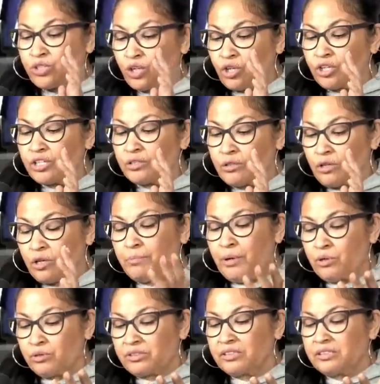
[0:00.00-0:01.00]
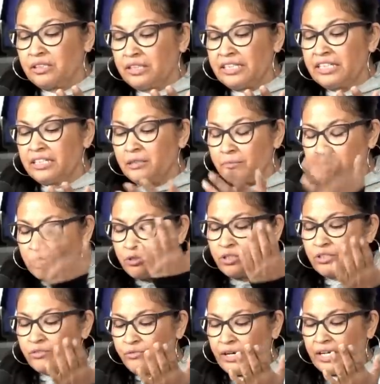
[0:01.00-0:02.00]
of course her her post is
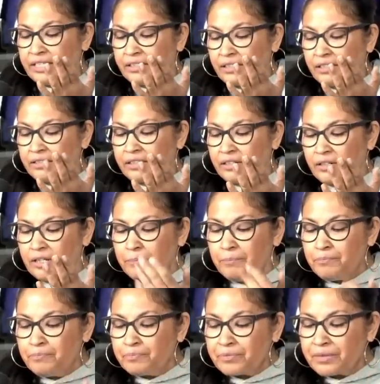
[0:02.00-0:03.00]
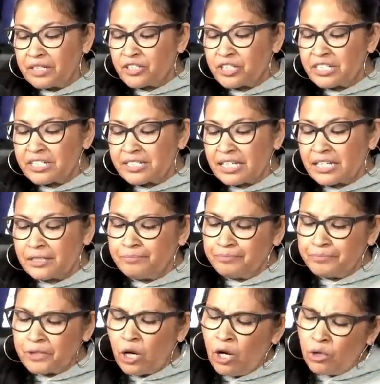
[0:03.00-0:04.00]
deleted but you can find it on the internet she
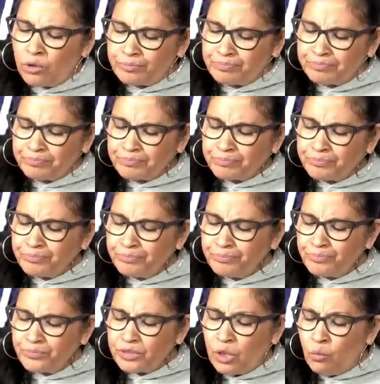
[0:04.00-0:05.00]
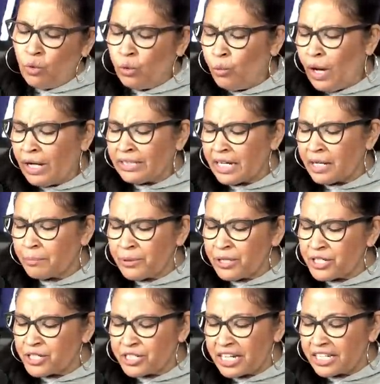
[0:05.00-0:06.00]
said oh well, while I